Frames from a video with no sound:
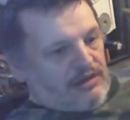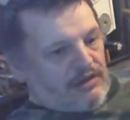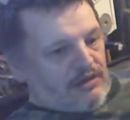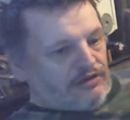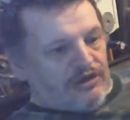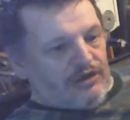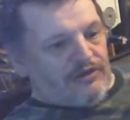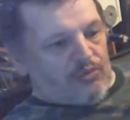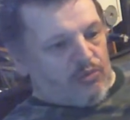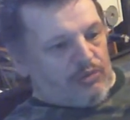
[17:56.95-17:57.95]
you don't
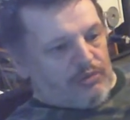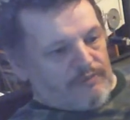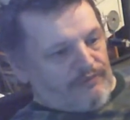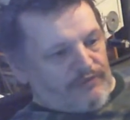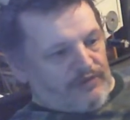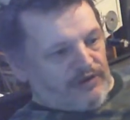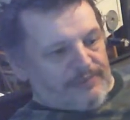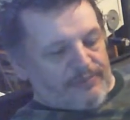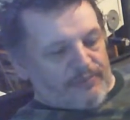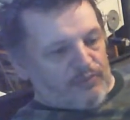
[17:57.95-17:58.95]
know what can
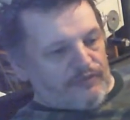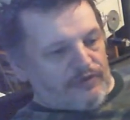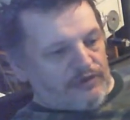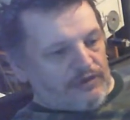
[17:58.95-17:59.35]
happen with it.